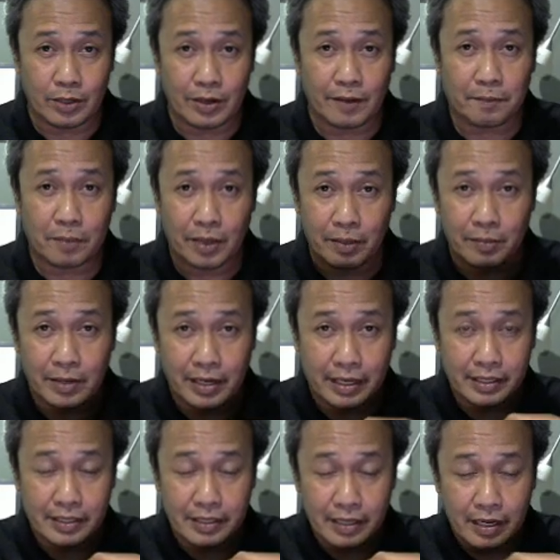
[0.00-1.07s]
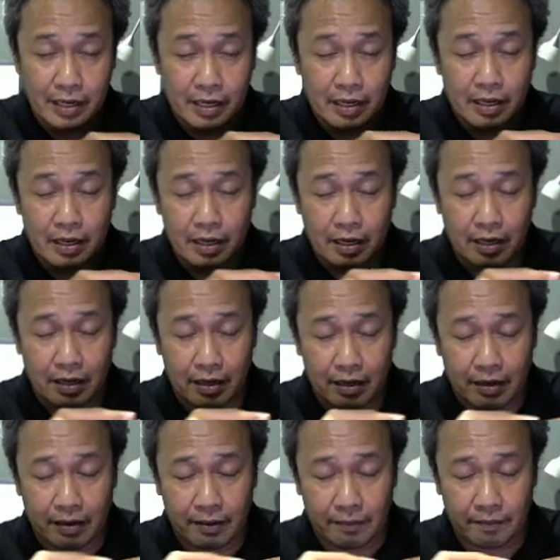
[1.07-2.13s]
You have polymerase
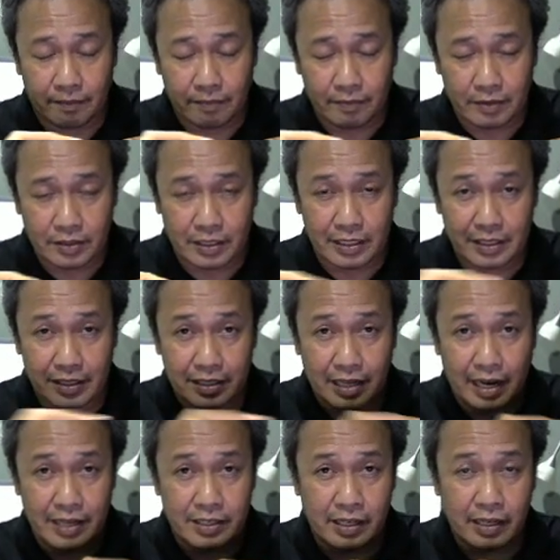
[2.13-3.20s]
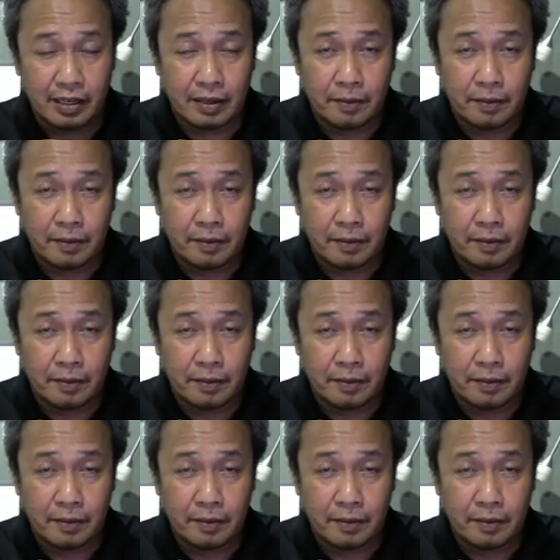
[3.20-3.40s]
synthesizing